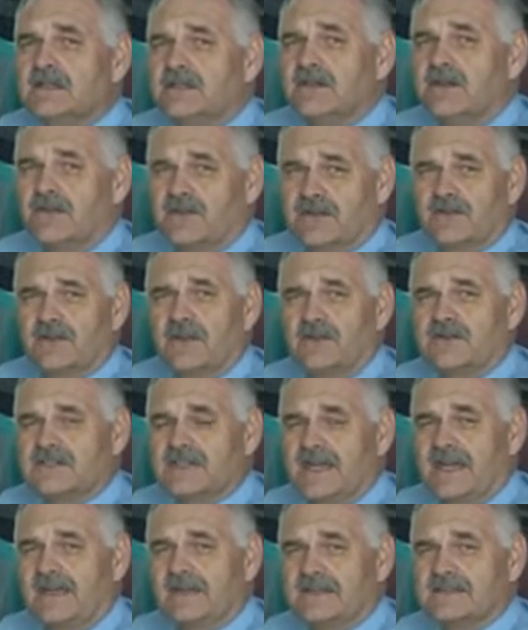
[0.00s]
You know, the long
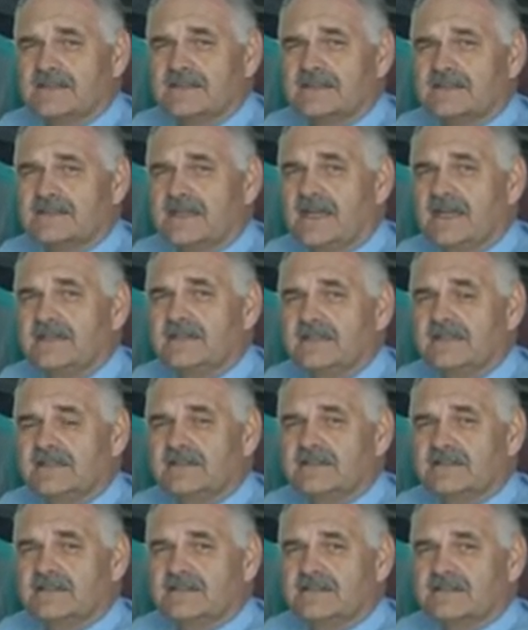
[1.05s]
tail is this idea
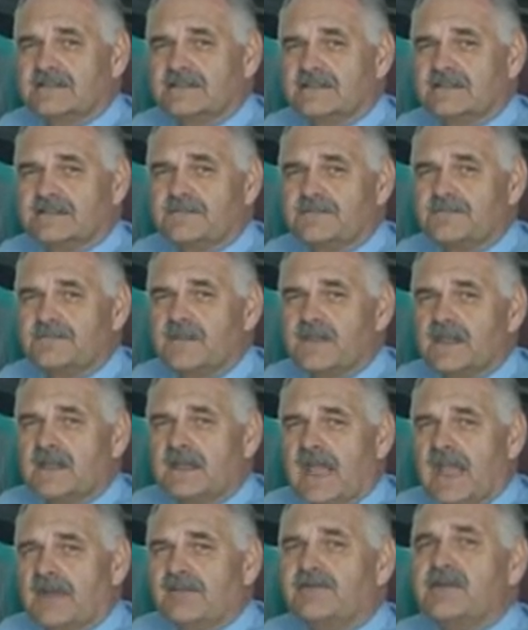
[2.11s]
that
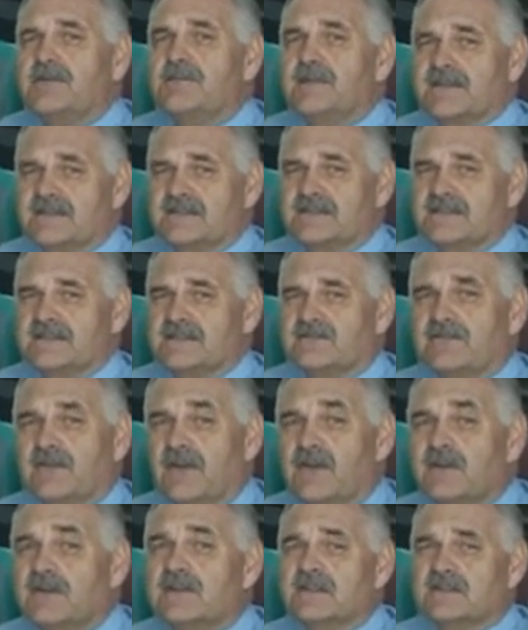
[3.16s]
every business
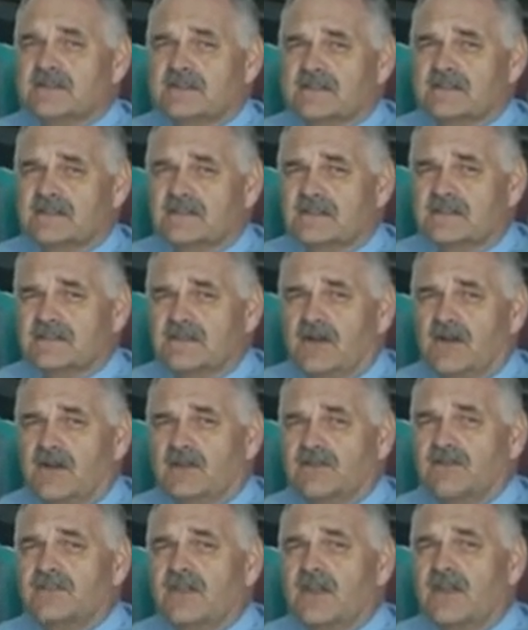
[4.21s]
focuses
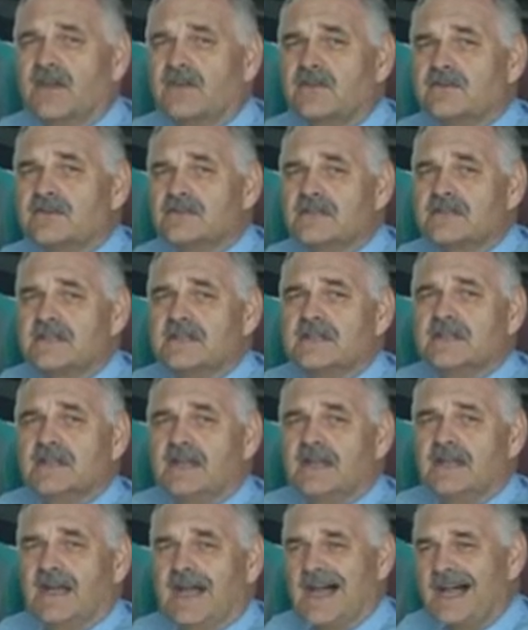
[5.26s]
on those
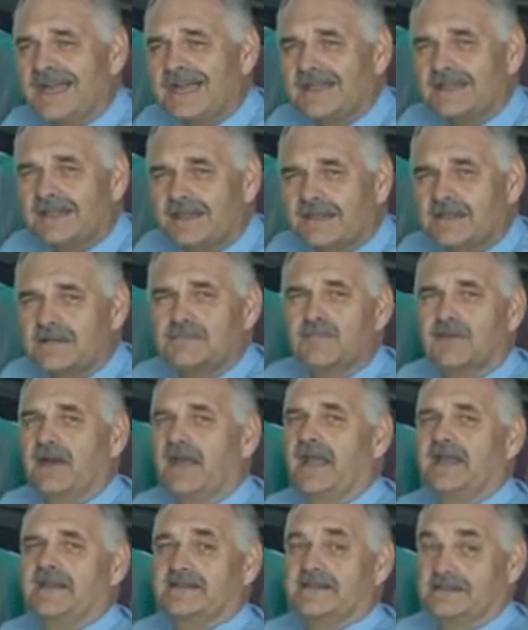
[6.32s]
highly
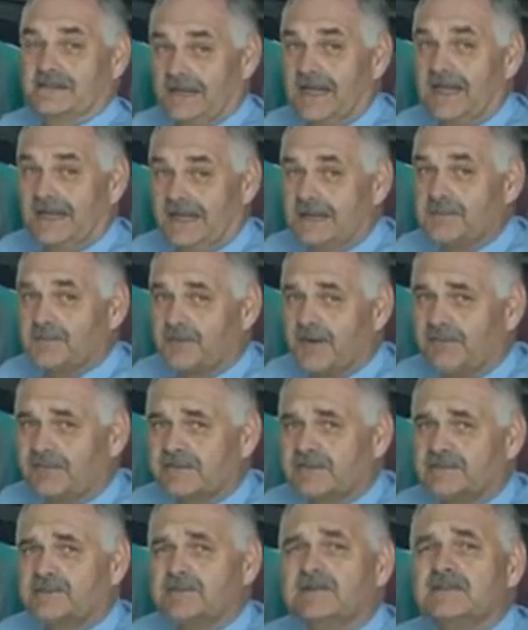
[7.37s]
complex and highly
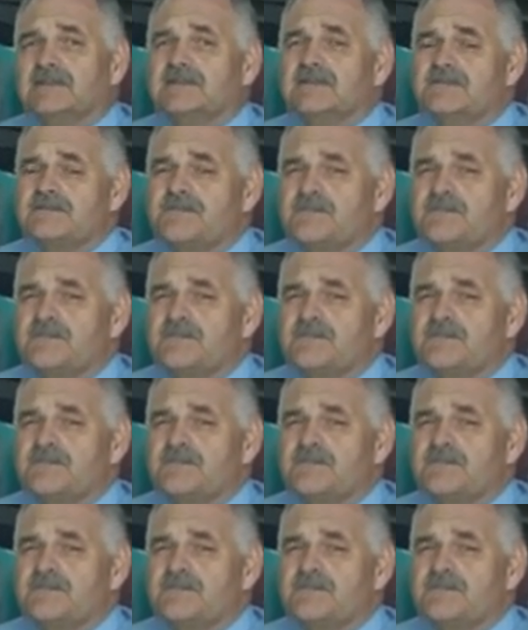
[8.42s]
profitable